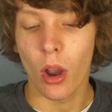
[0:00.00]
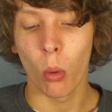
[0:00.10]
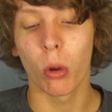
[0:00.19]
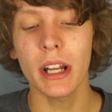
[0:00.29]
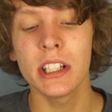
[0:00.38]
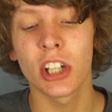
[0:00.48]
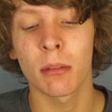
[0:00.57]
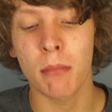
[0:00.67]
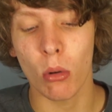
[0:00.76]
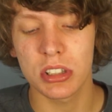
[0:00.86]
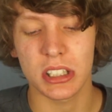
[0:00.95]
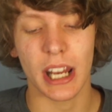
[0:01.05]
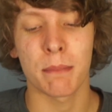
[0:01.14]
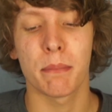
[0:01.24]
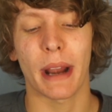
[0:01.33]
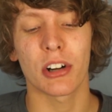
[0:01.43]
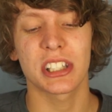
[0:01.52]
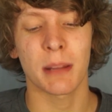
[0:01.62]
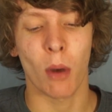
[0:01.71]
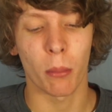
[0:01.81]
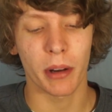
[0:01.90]
What is your most embarrassing
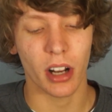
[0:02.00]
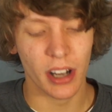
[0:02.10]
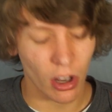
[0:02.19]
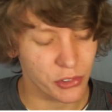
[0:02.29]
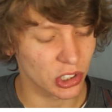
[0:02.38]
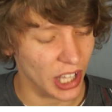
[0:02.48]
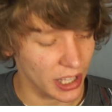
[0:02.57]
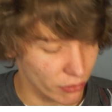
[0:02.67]
moment of your life?